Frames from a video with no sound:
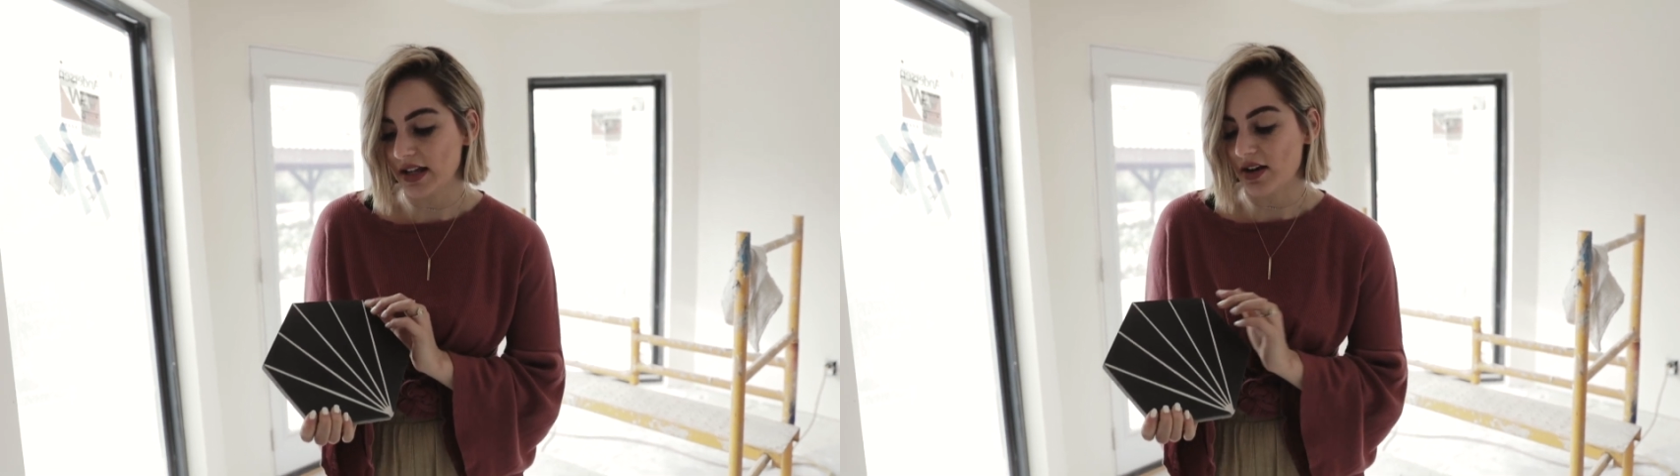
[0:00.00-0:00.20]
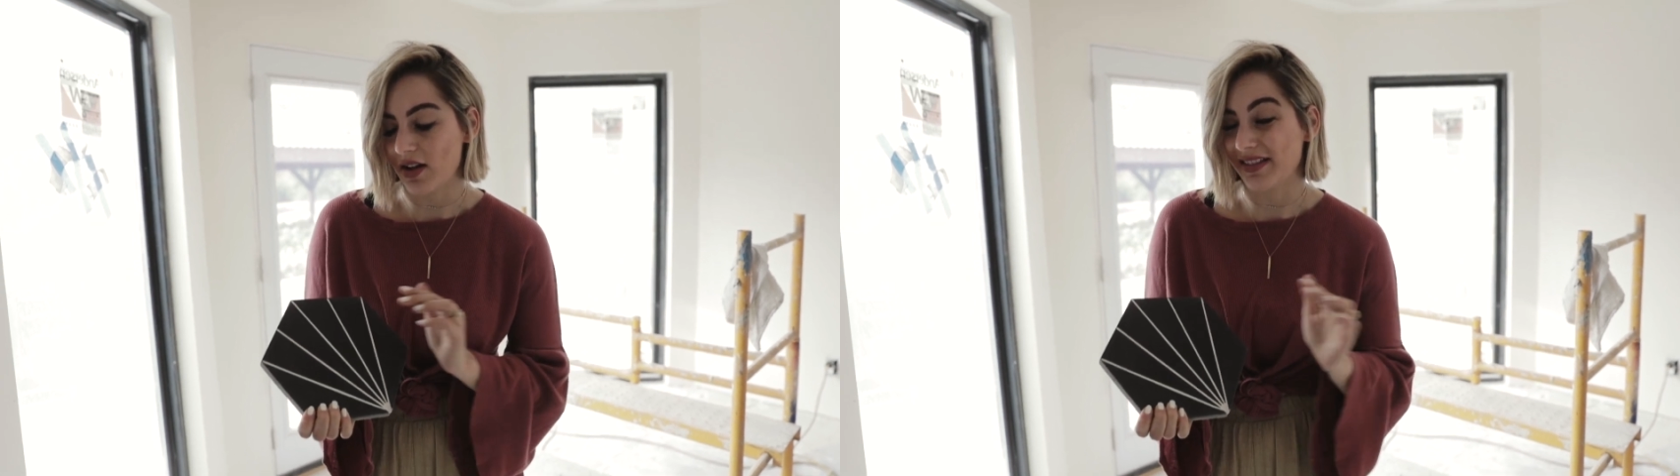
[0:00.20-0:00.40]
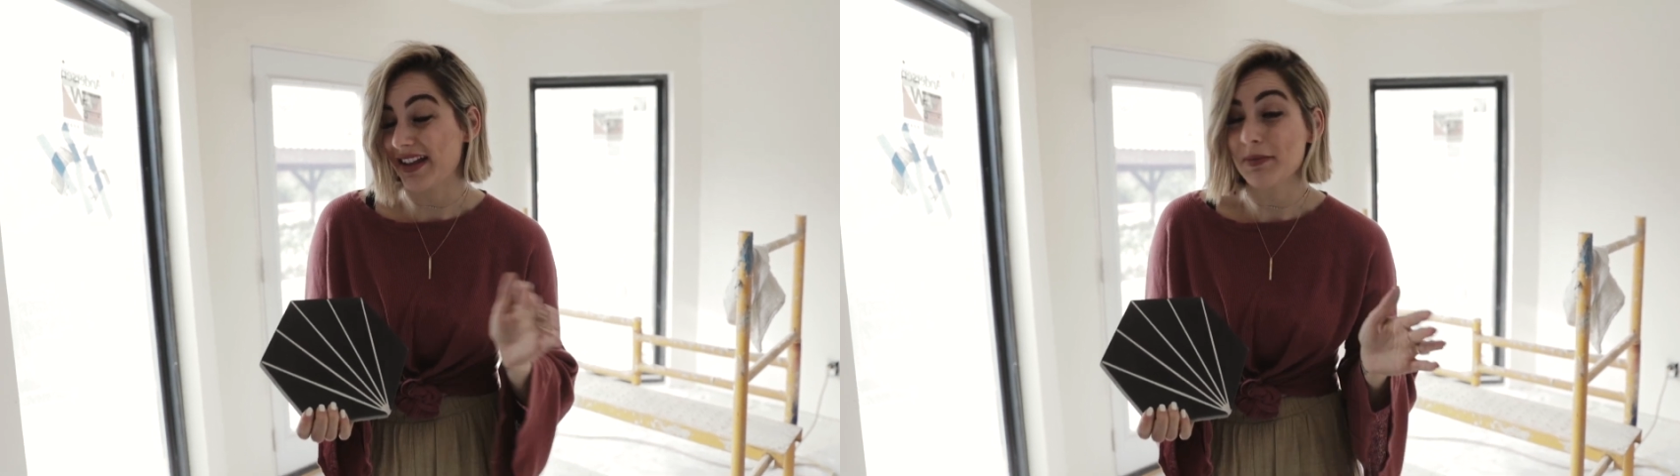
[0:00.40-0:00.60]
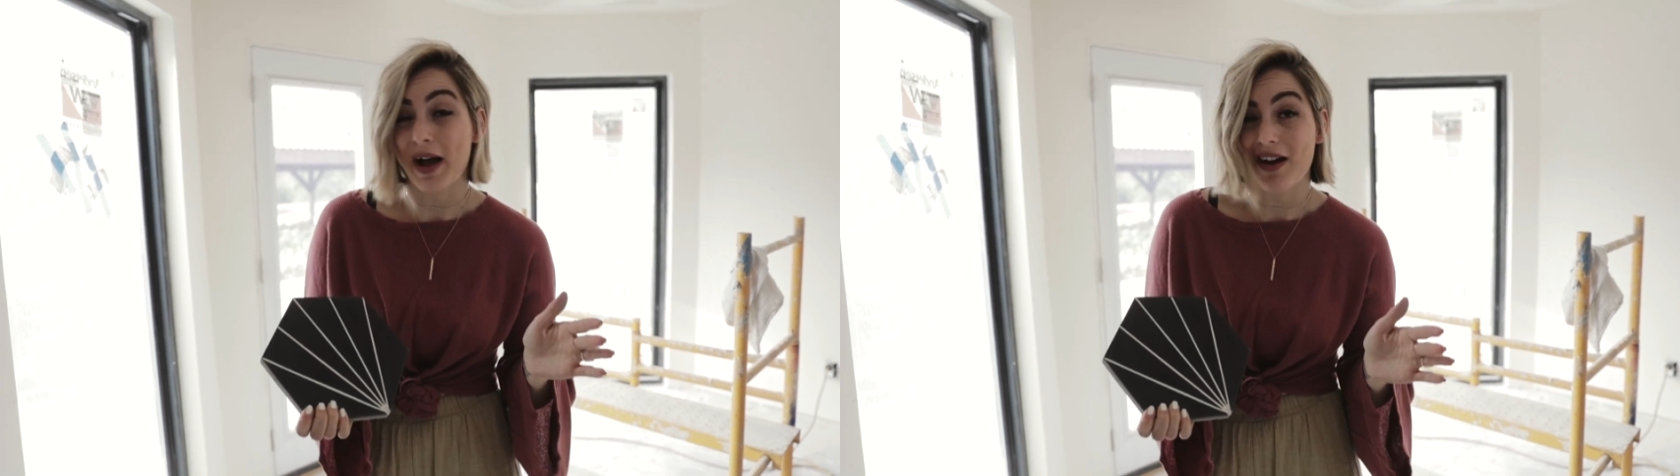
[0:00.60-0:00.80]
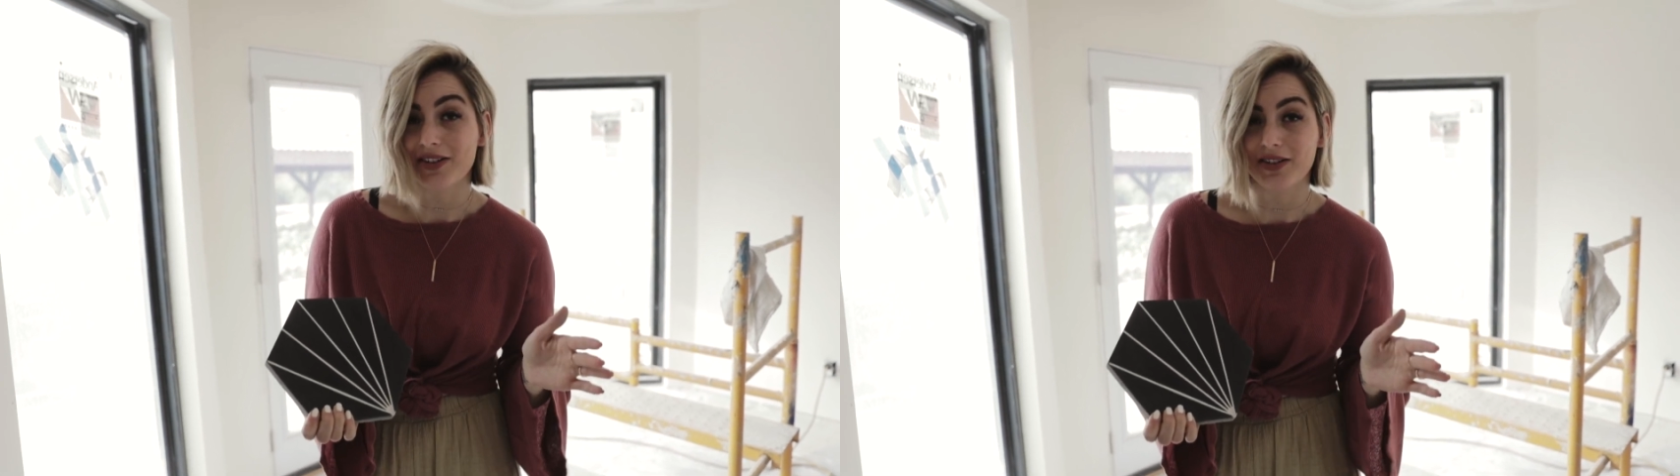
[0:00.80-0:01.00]
can lay them
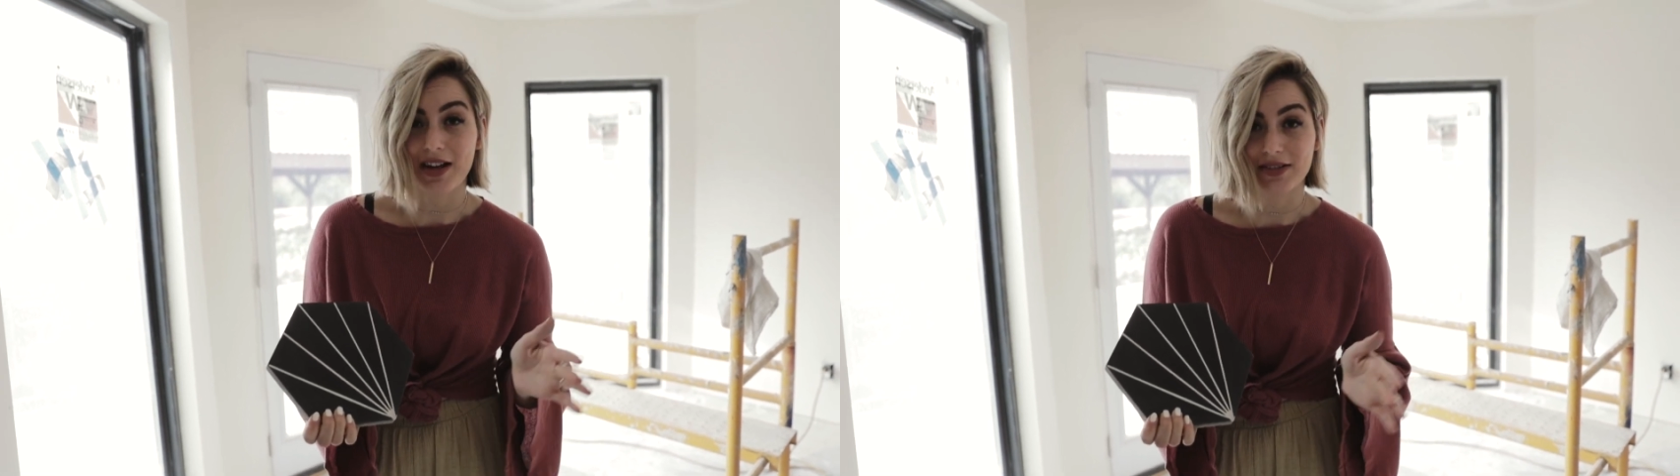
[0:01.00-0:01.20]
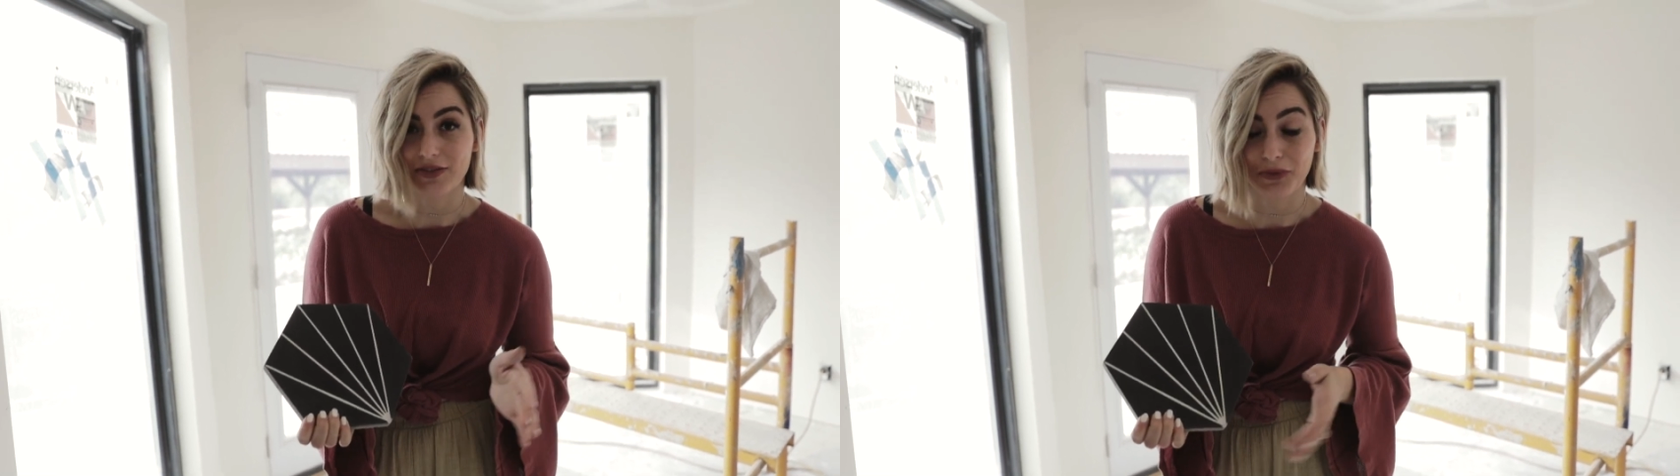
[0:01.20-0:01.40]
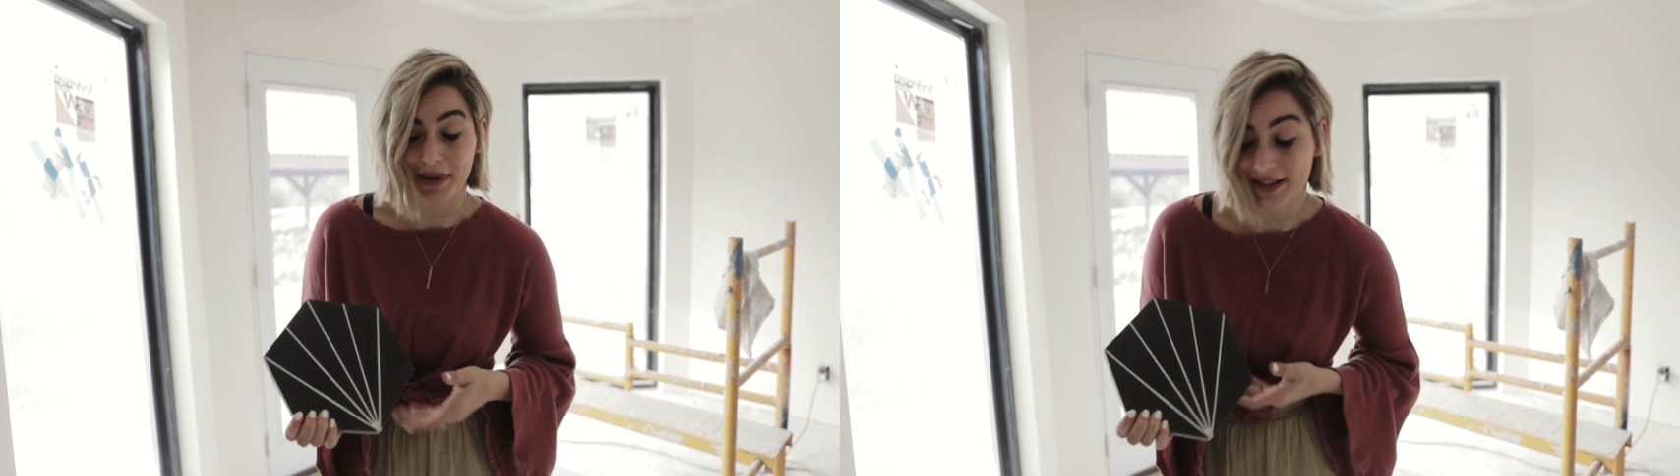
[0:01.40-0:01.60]
out in a lot of different